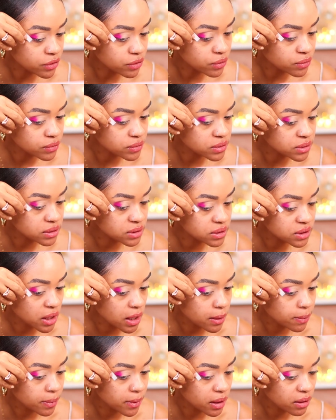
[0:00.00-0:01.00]
used
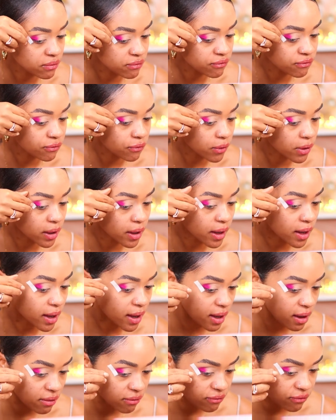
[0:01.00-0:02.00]
tape in
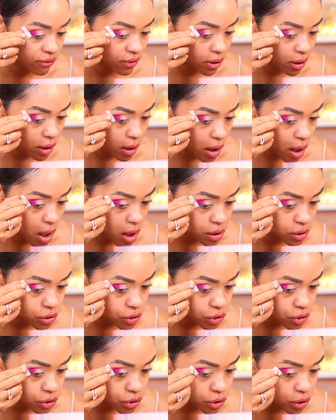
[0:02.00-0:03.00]
forever,
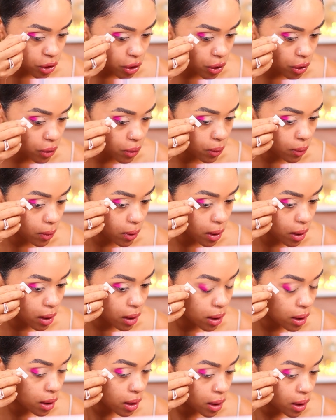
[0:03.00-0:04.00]
so
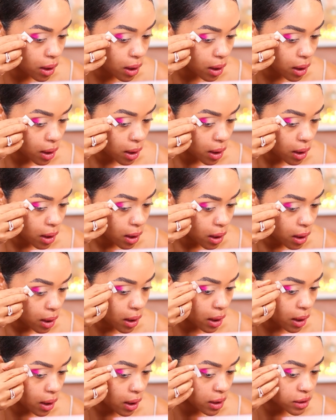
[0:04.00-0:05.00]

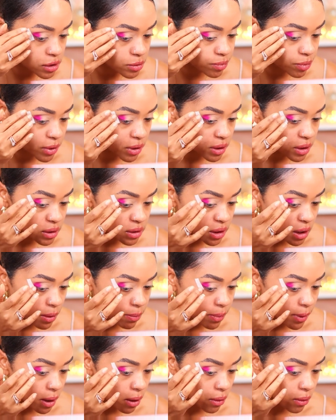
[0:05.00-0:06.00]
let's bring the
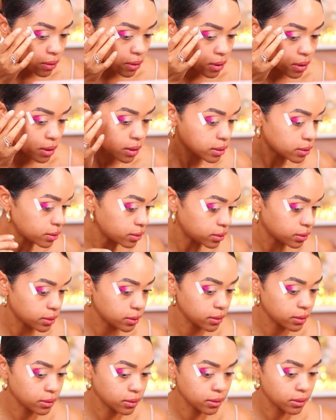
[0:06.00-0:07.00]
tape out.
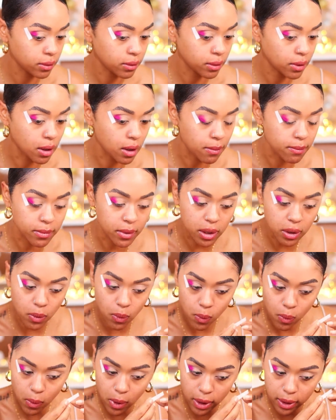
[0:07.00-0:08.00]
I
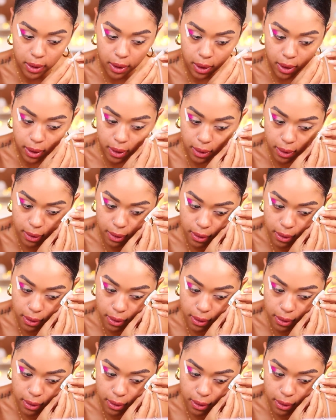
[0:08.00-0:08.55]
mean, why not?